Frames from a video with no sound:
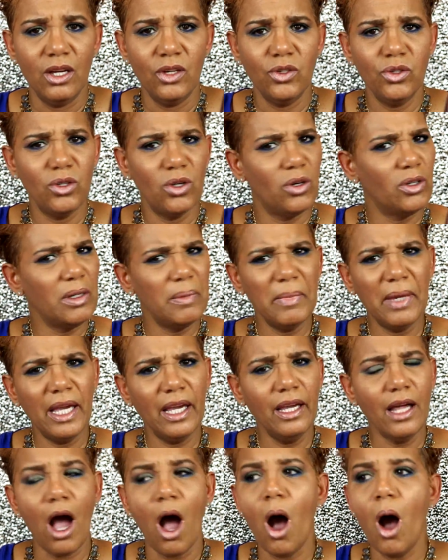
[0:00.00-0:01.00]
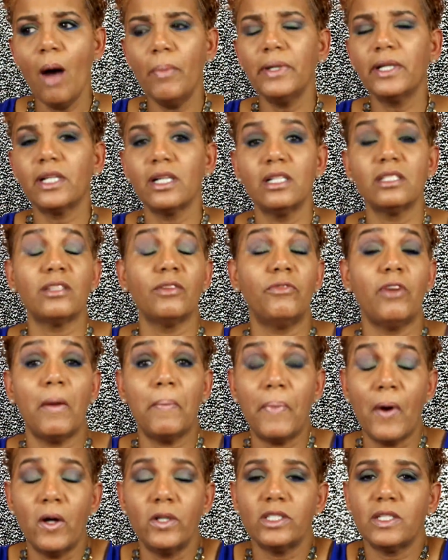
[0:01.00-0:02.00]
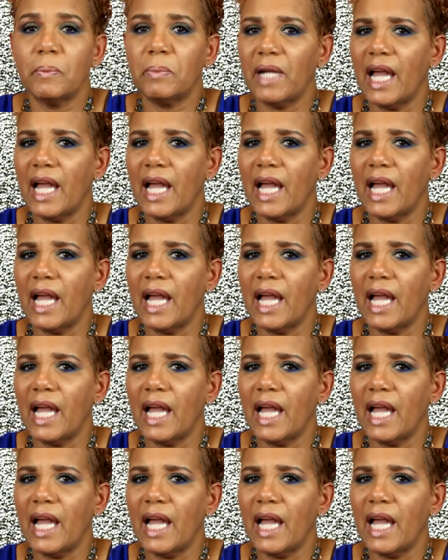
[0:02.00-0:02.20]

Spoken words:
You know what I mean? All because of a person.